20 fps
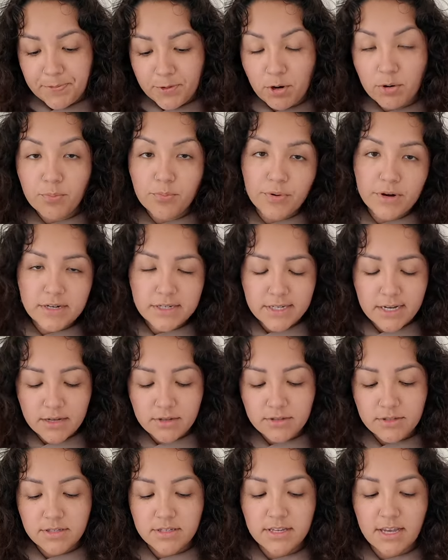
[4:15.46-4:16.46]
or
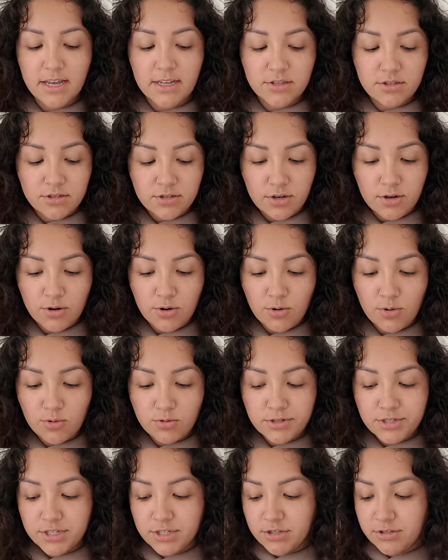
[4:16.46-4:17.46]
printouts, and so
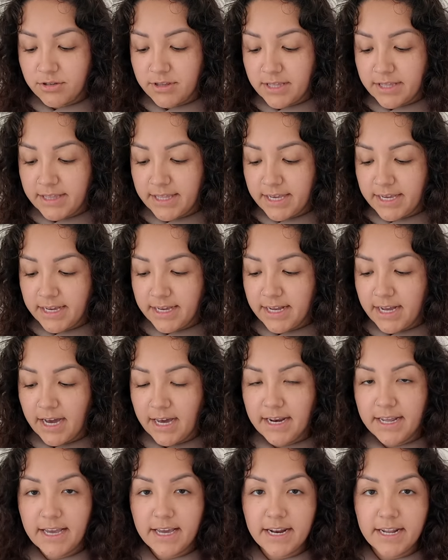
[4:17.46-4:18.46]
just so that they can
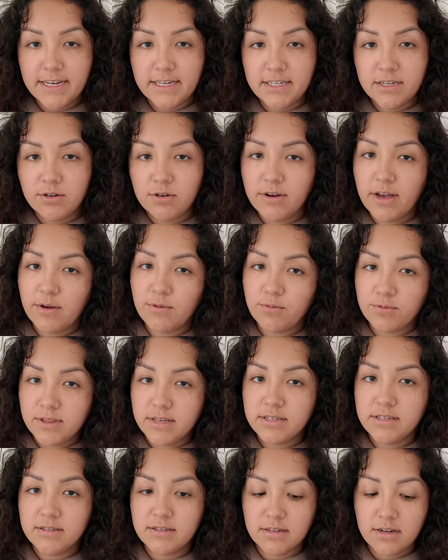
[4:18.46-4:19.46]
kind of get an idea, okay, well,
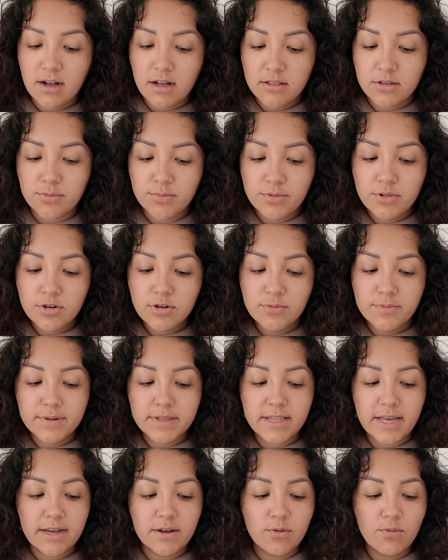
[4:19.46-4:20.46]
this is the color blue, but
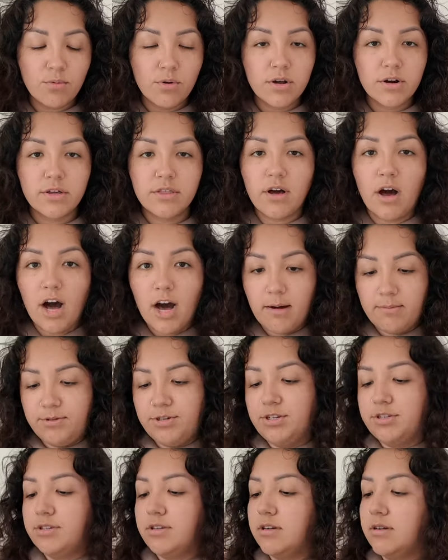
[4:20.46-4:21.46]
like what are the
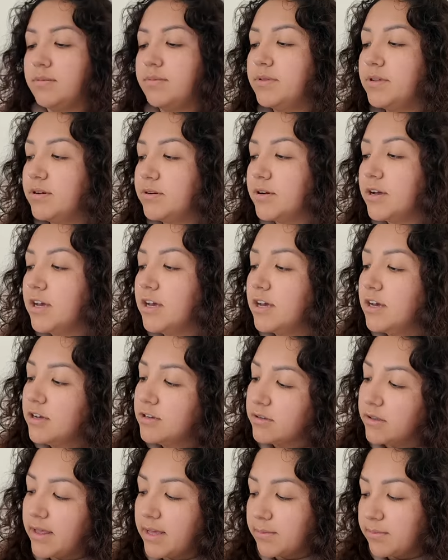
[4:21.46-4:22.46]
objects that are blue?
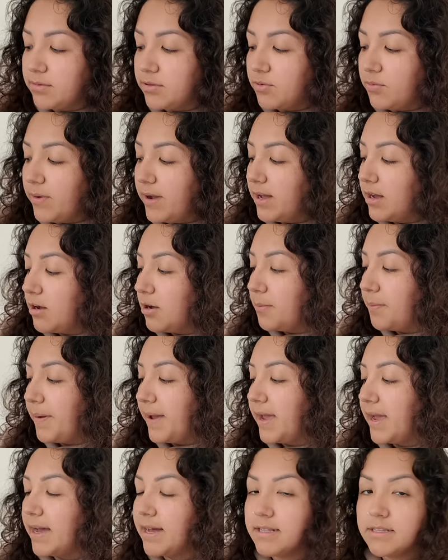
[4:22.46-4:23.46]
So like blue whale,
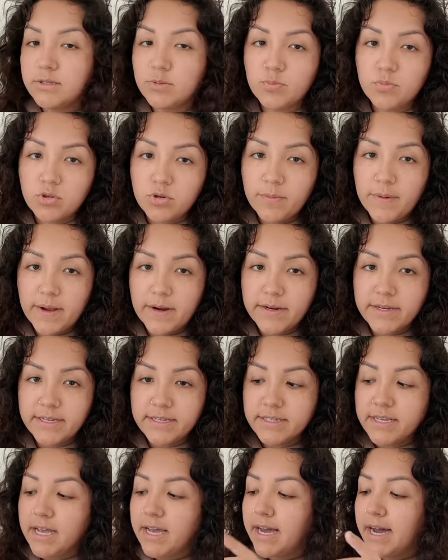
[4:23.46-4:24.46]
pants,
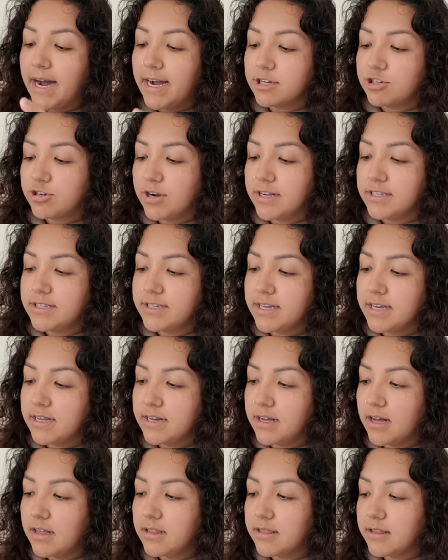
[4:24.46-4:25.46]
blueberries. I tried to
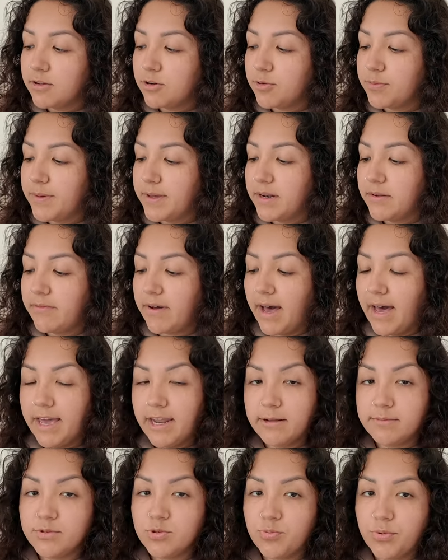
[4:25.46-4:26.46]
get a little bit of
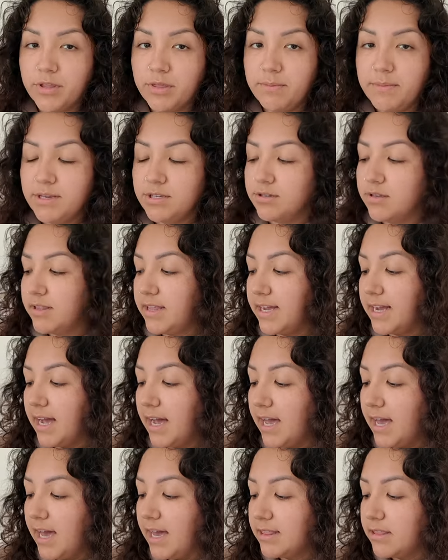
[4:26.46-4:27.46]
items with me, so like
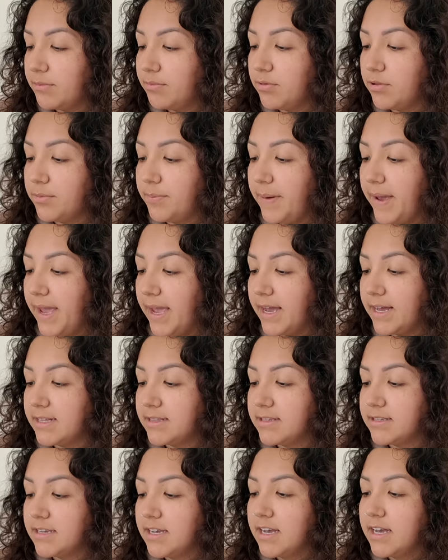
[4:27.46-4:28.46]
I had the blue
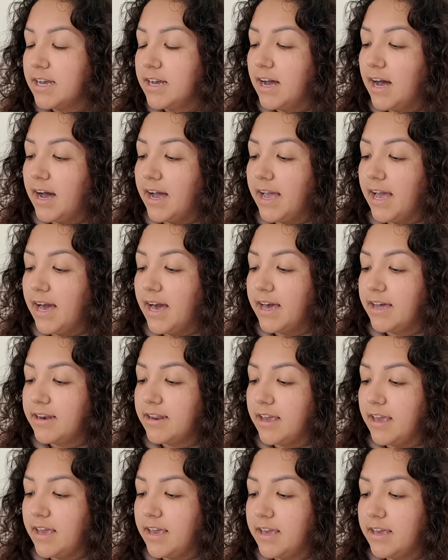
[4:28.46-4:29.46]
pants, I
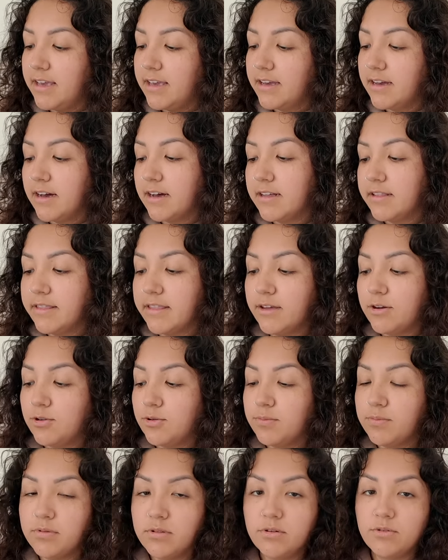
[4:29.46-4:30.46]
had a little
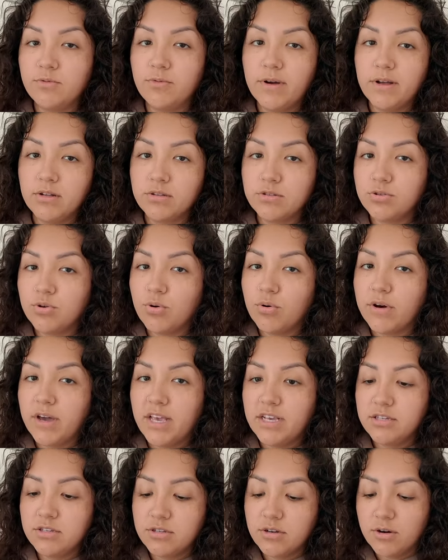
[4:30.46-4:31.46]
blue whale
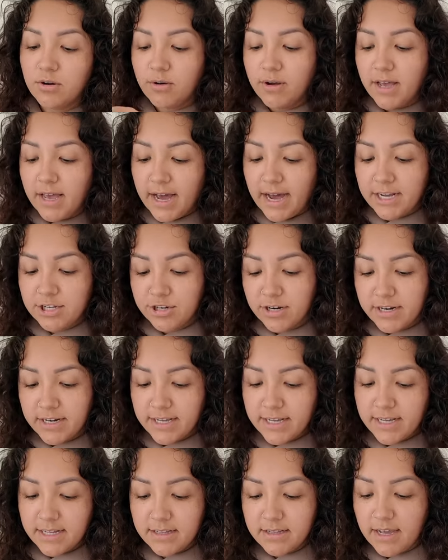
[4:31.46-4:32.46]
toy, so I try
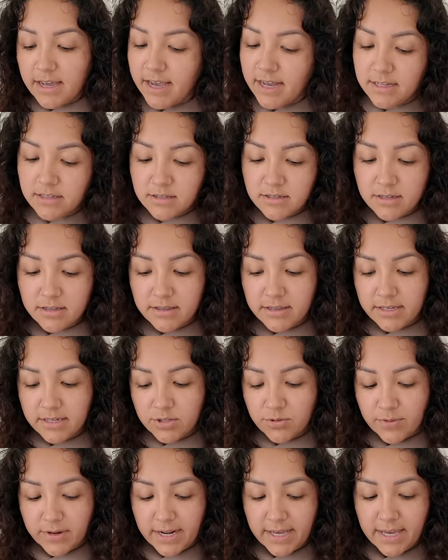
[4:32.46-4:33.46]
to get hands-on
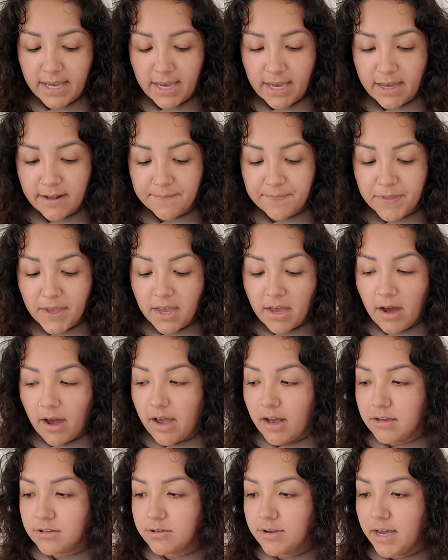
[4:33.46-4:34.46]
things when I can. I
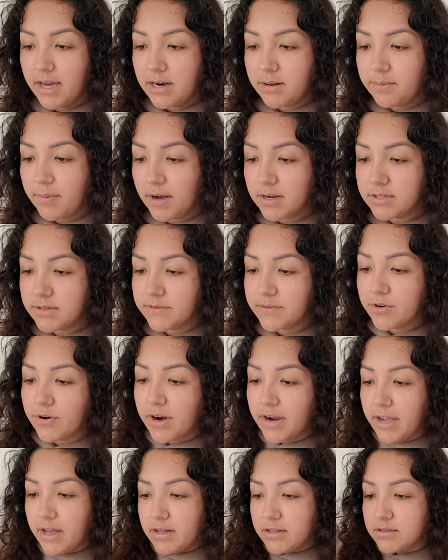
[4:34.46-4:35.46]
also had a box of
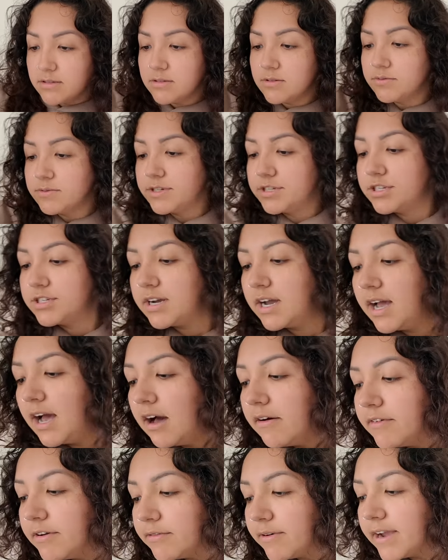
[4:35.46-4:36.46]
crayons, which I
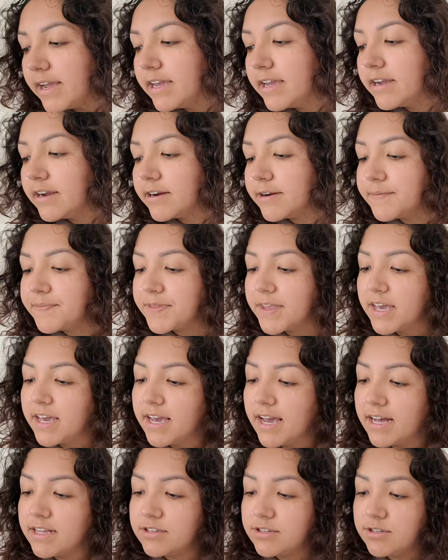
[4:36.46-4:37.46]
have it right here.
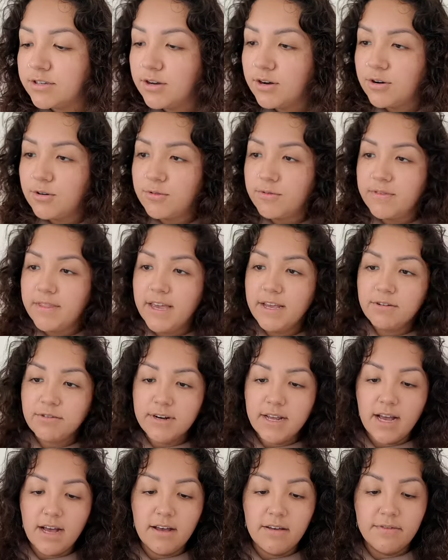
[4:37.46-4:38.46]
And so they don't
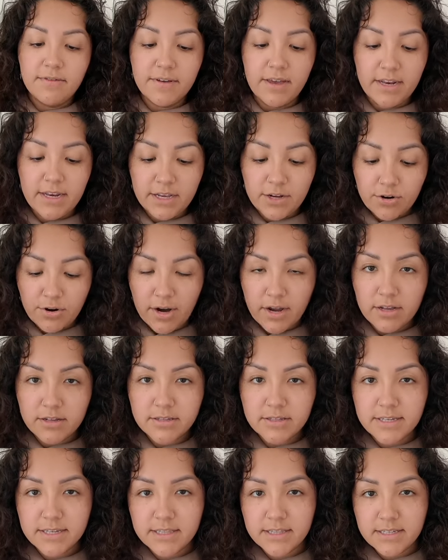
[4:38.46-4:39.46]
have any
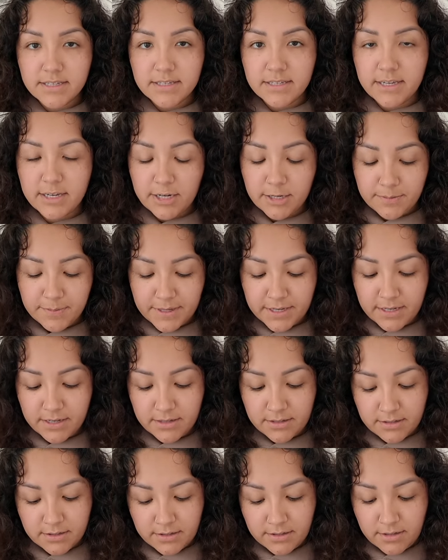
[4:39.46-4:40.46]
crayons like this here
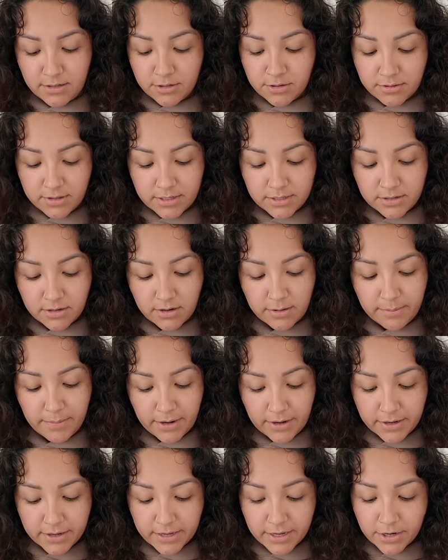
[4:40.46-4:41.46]
because, you know, these are
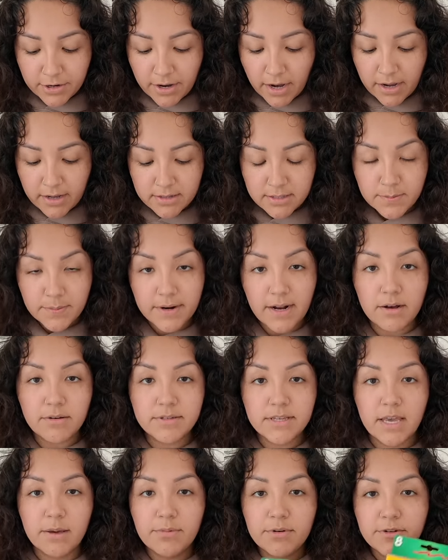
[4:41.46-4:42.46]
American crayons, but I
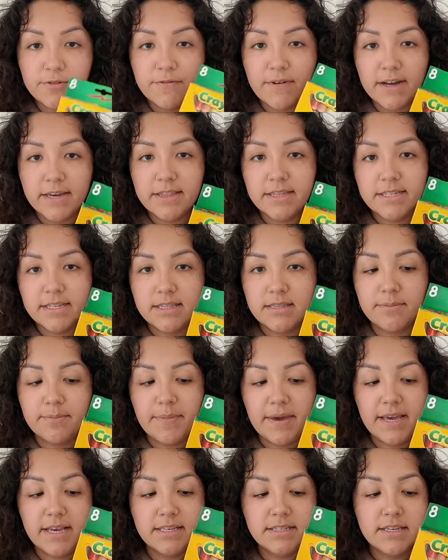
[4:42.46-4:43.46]
was able to find these at the
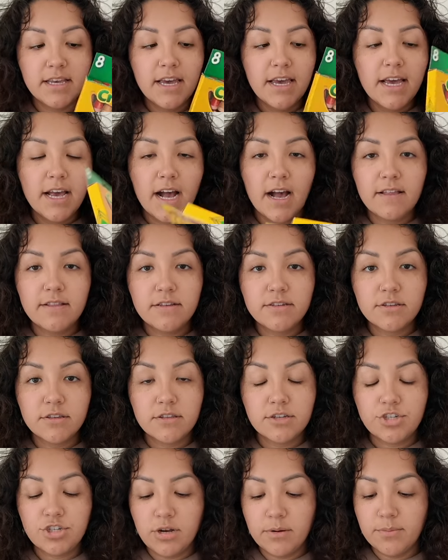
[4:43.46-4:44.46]
base, and these are
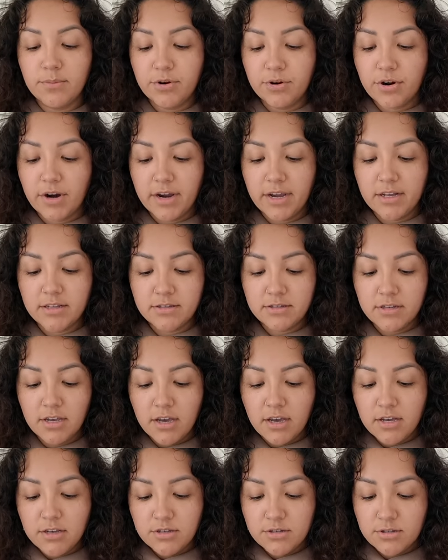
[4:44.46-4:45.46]
the jumbo crayons.
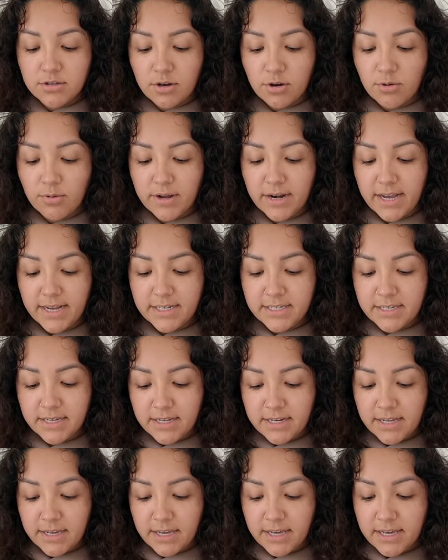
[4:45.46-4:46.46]
So what I
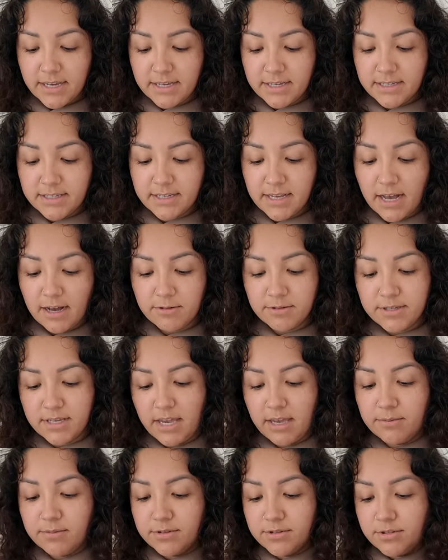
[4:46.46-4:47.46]
did is I was
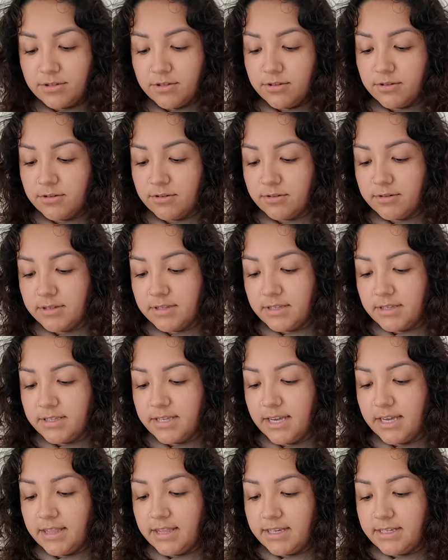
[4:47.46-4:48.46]
able to
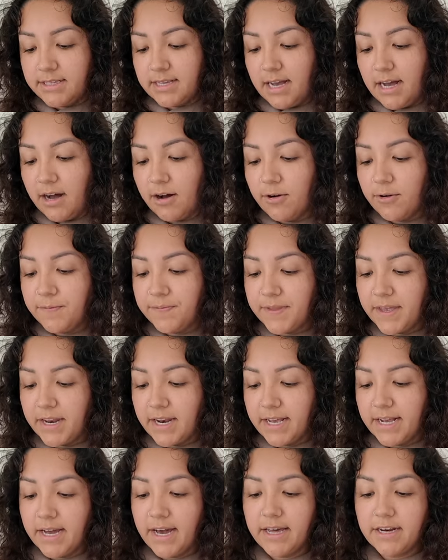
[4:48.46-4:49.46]
take these out, and
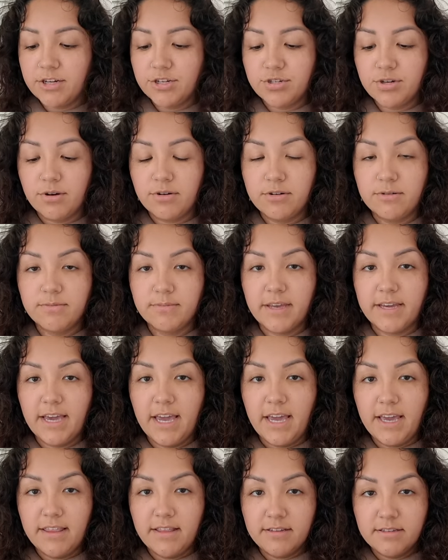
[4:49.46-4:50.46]
I kind of showed them like,
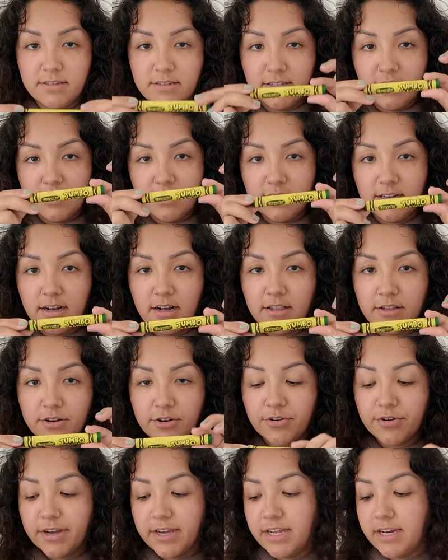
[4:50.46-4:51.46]
hey, this is like the color
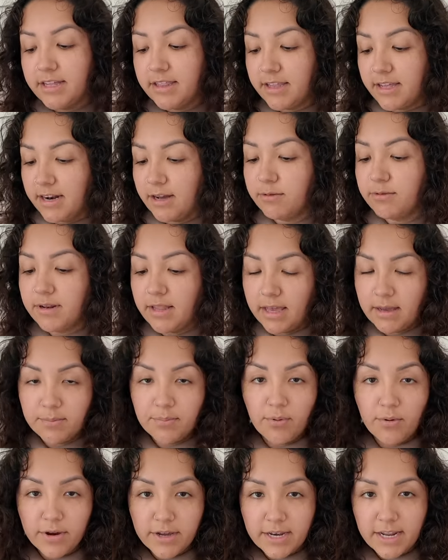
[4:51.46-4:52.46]
green, and then I would like
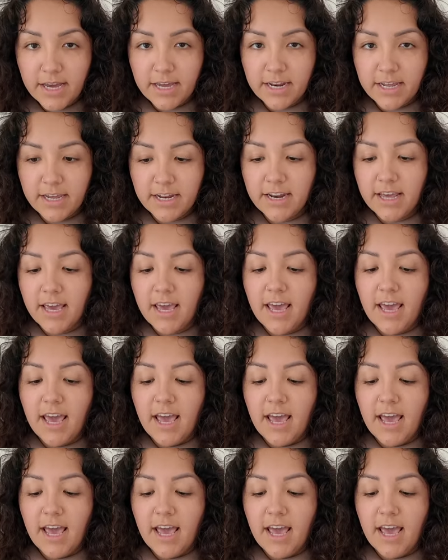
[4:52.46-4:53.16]
point at it.